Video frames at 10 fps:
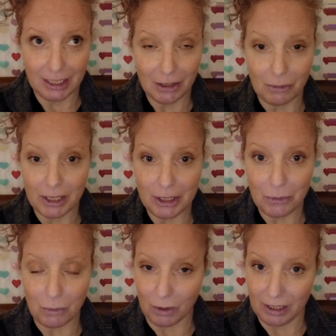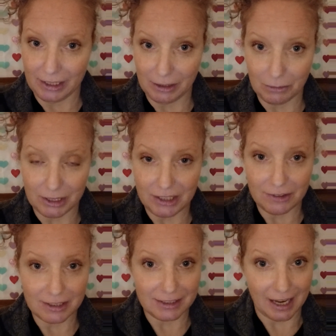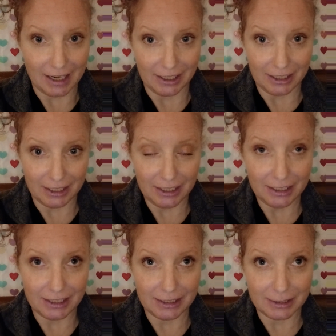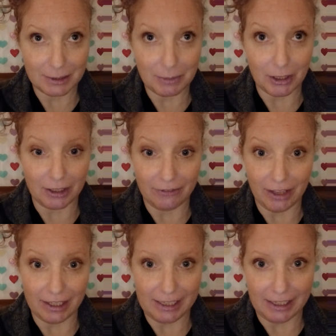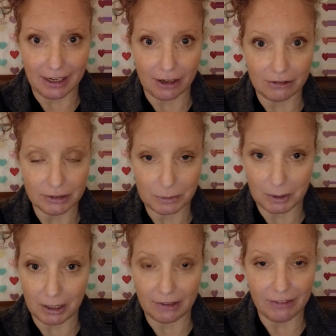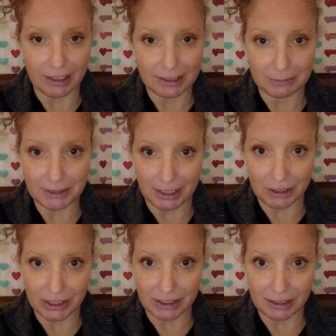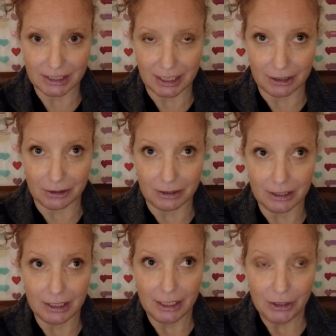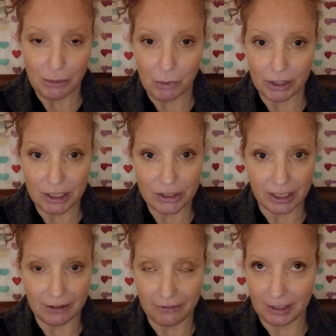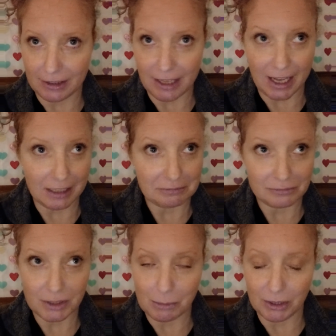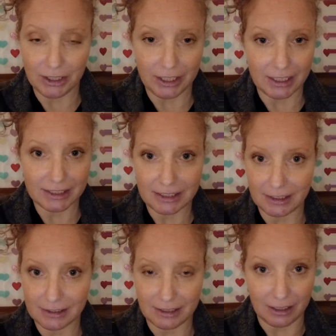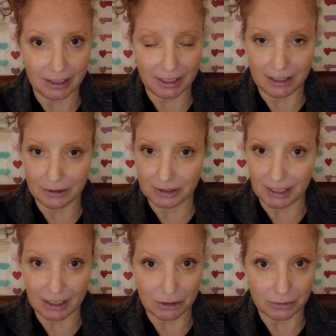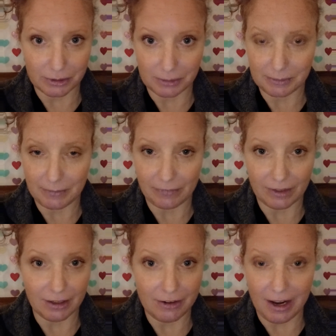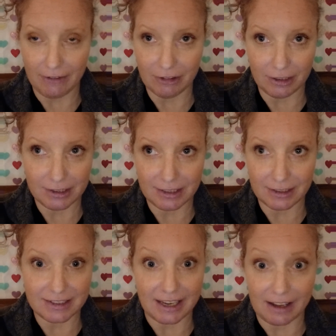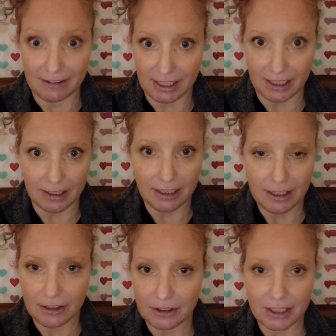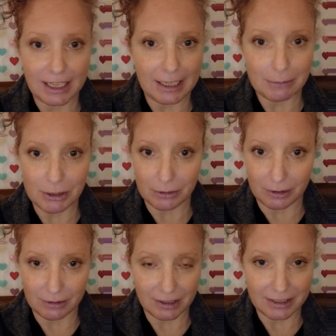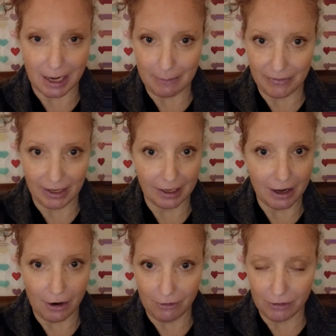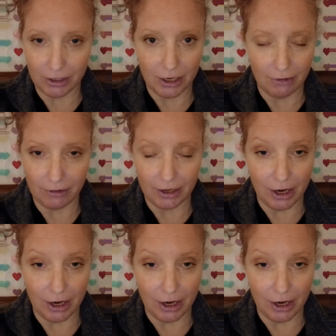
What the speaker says: What you want and what you desire is part of that ego. It's part of that temptation. So the more you try to feed that, the more you're going to stay stuck in the cycles. It's insanity. You're going to keep doing the same thing over and over and